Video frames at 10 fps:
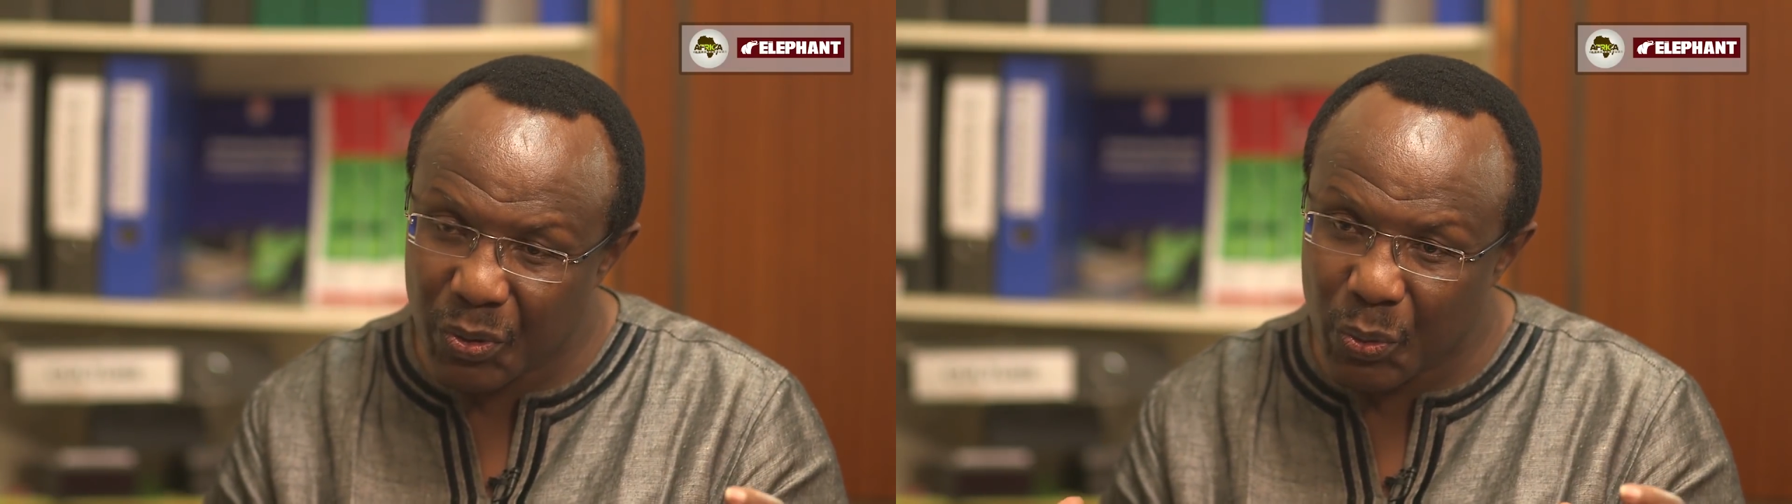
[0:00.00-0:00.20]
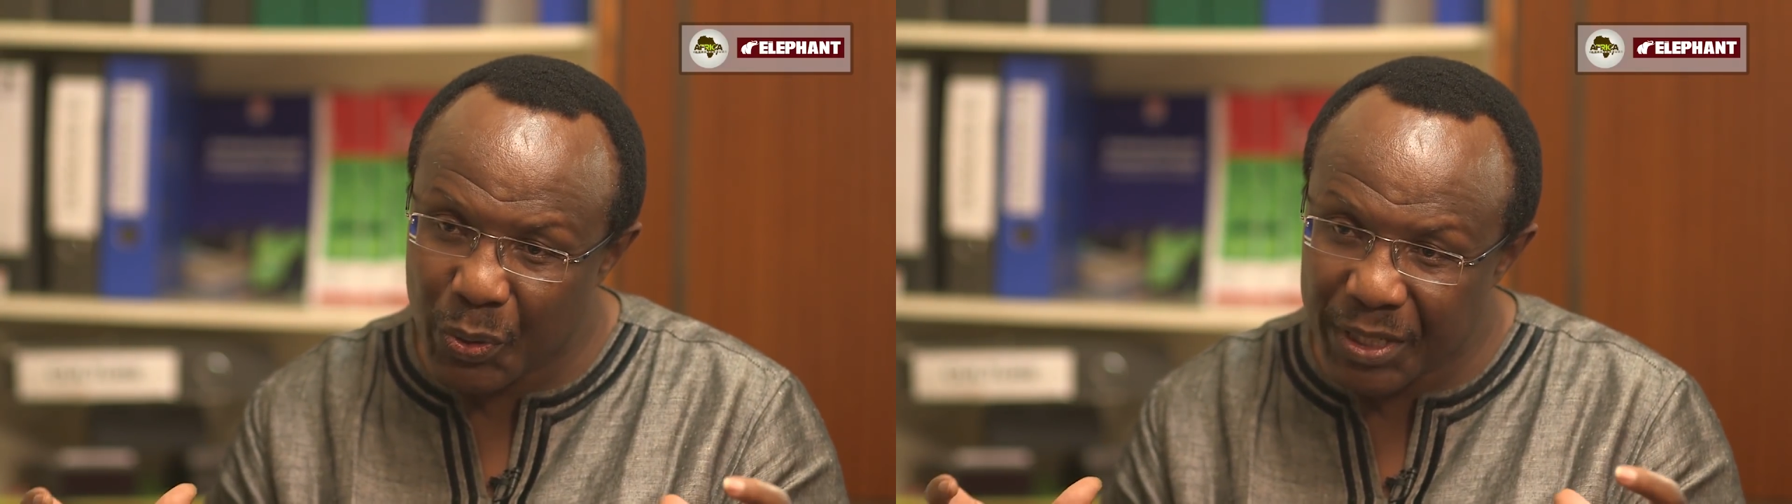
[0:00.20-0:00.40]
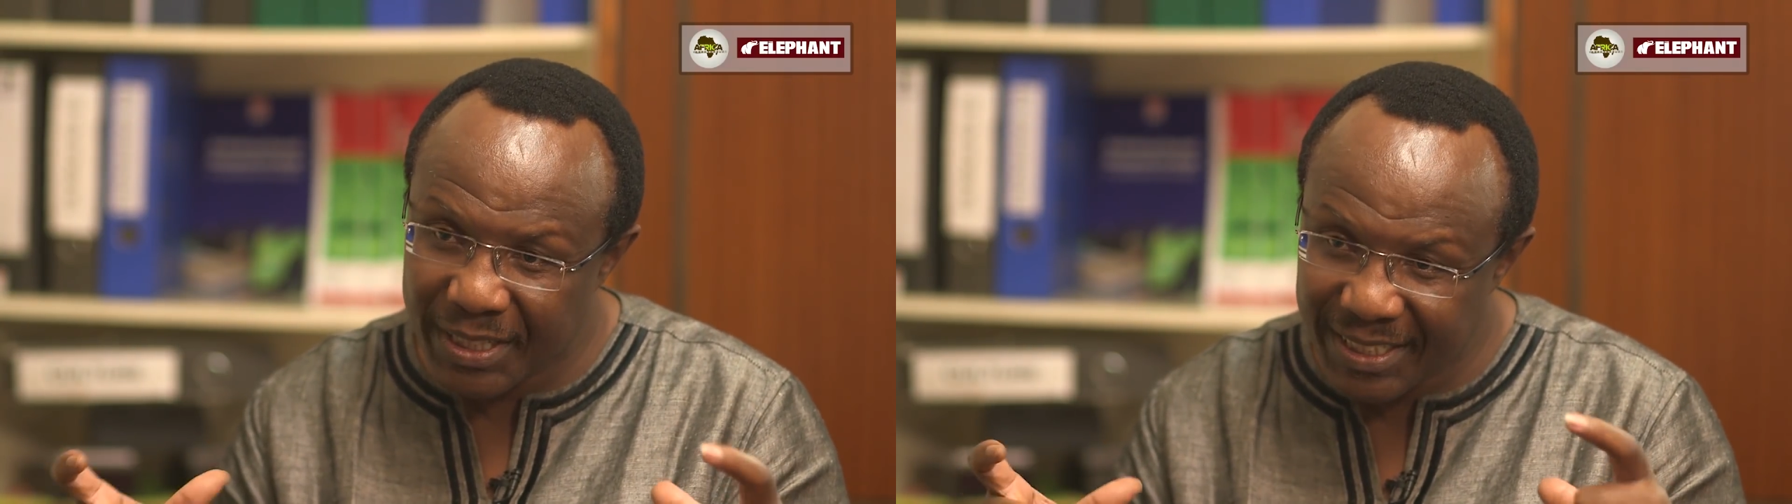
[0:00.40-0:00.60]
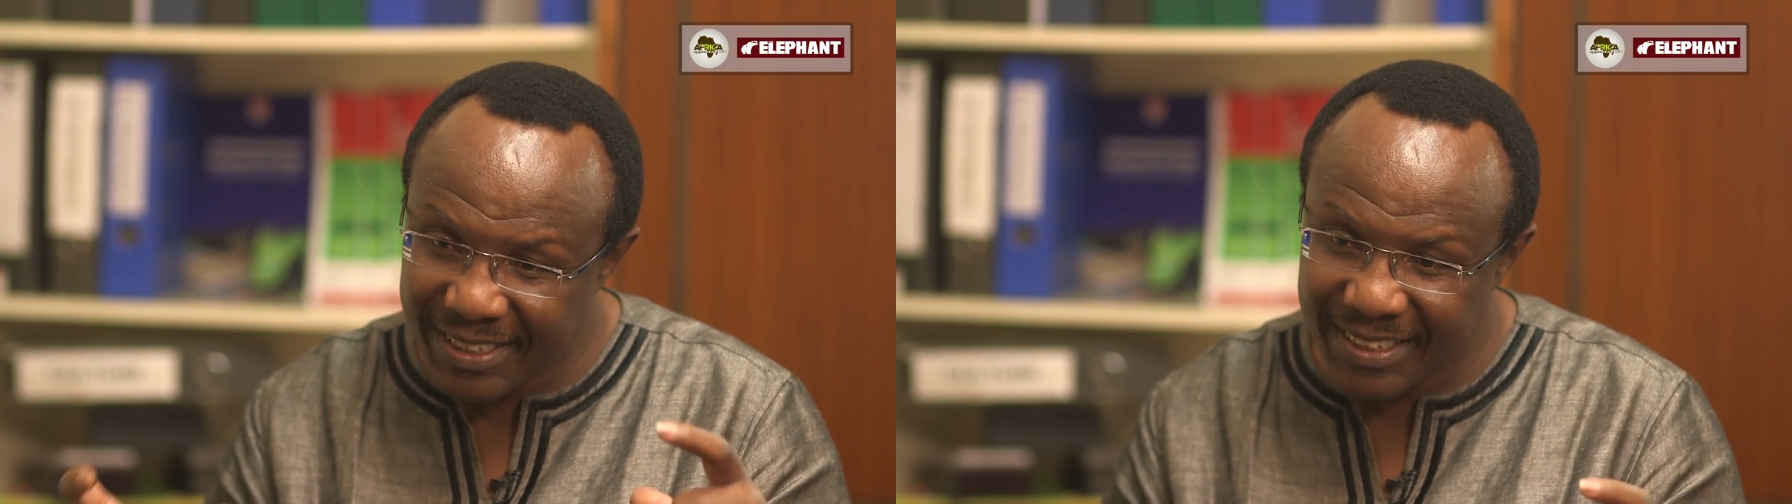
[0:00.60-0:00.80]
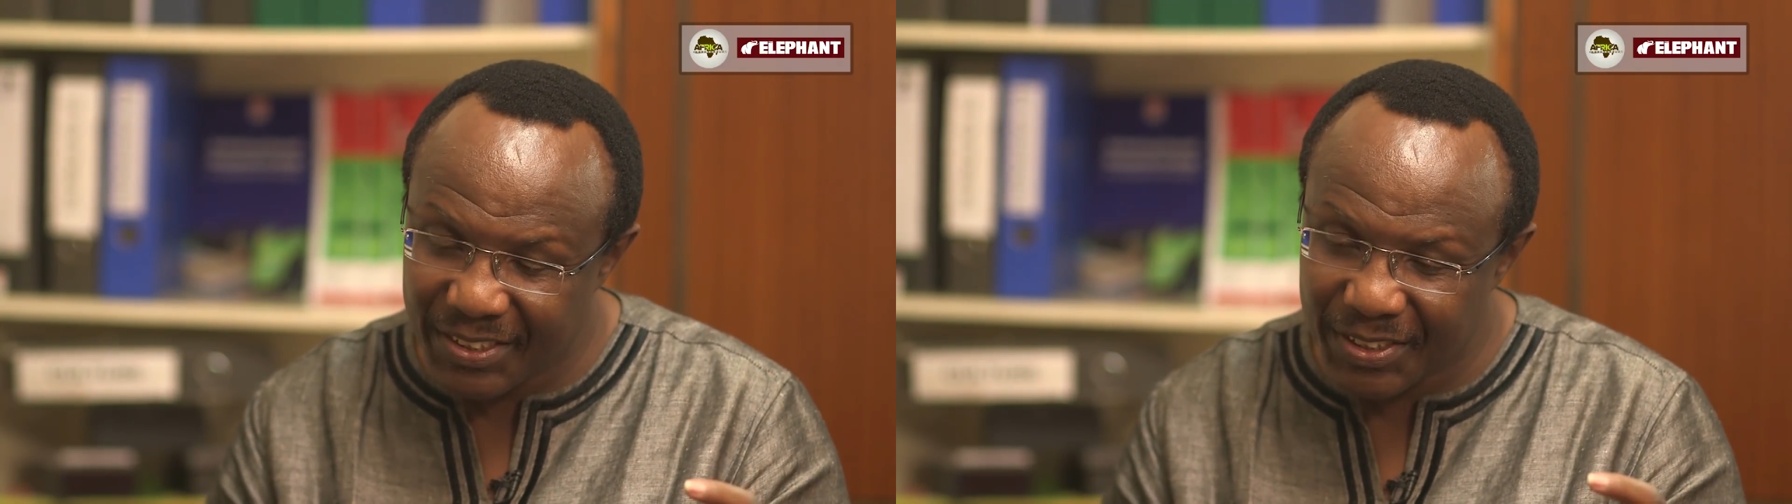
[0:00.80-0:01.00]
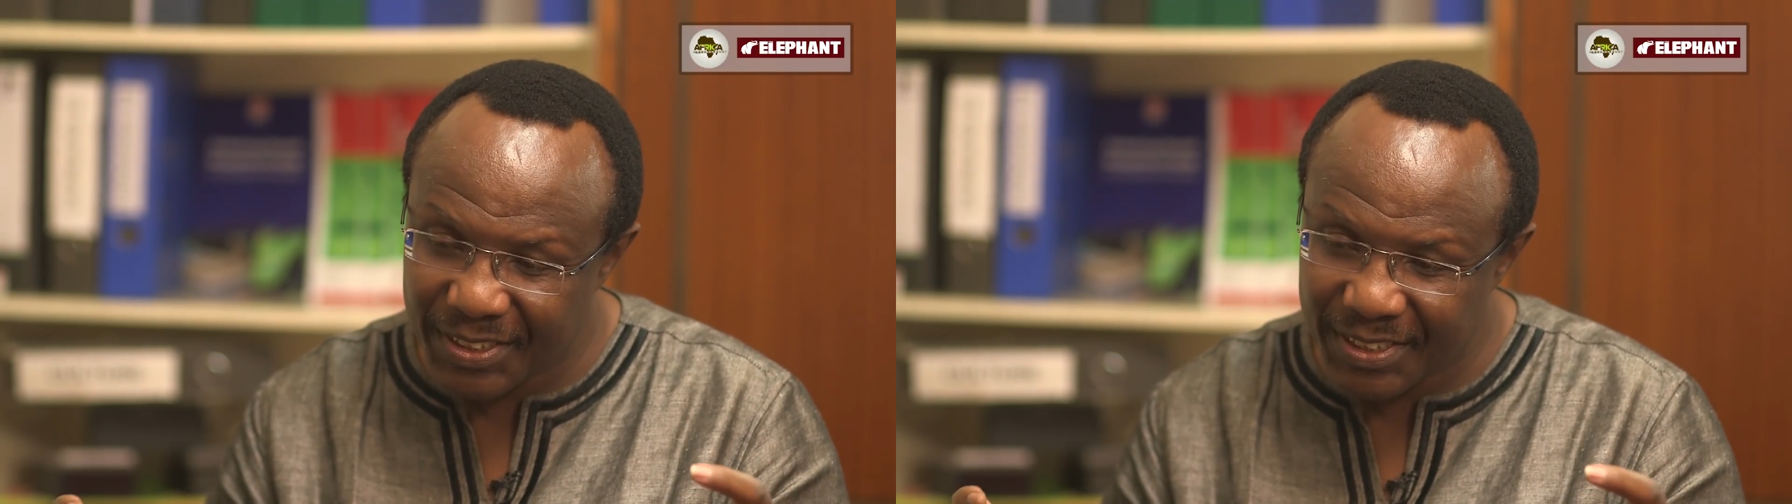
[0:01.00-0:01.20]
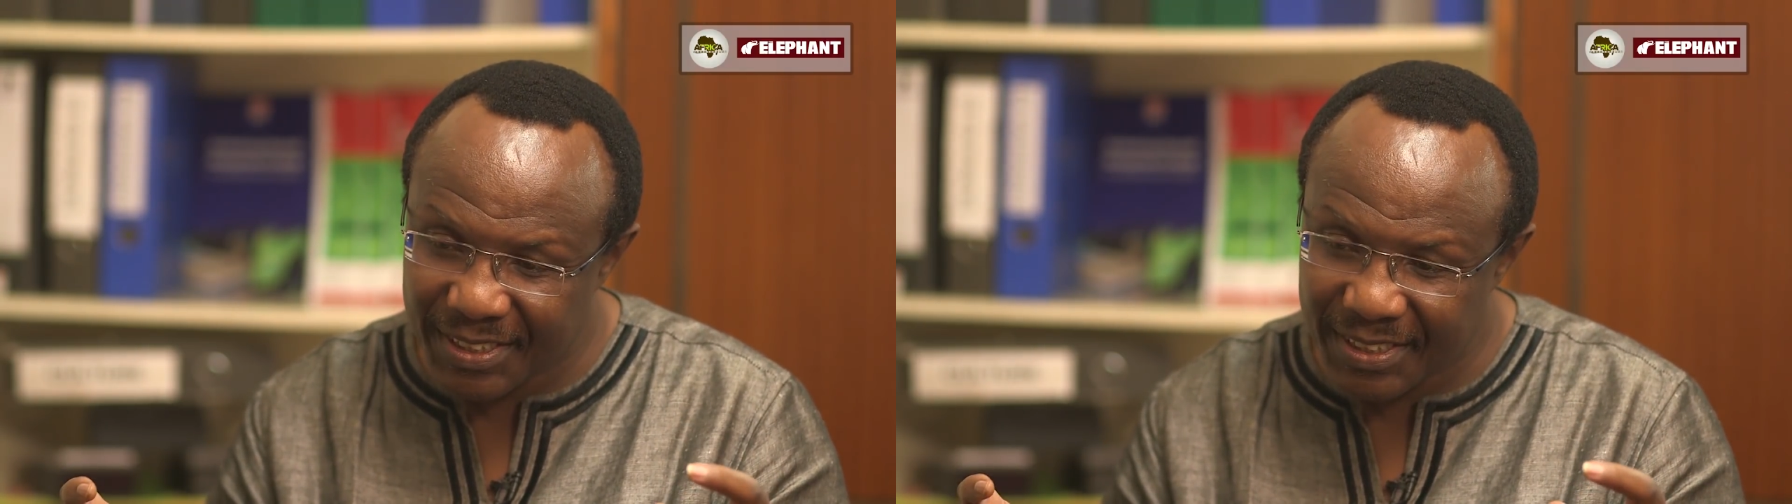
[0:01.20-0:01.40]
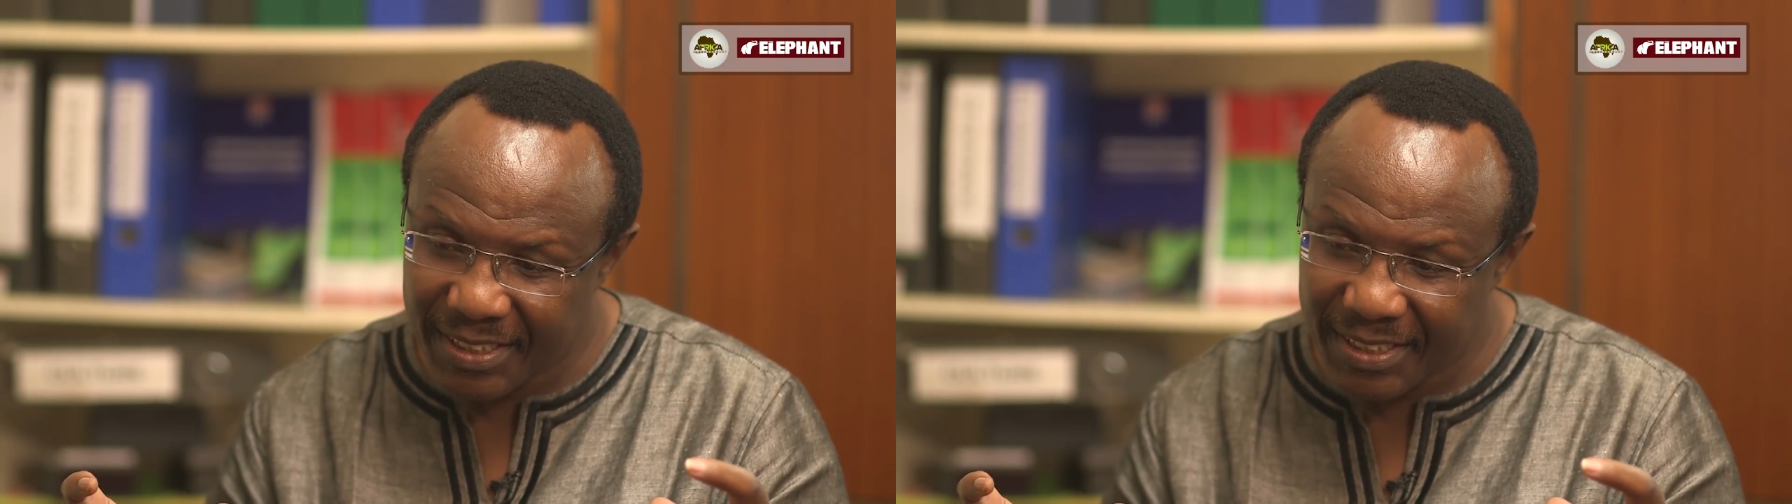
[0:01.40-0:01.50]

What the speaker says: we need is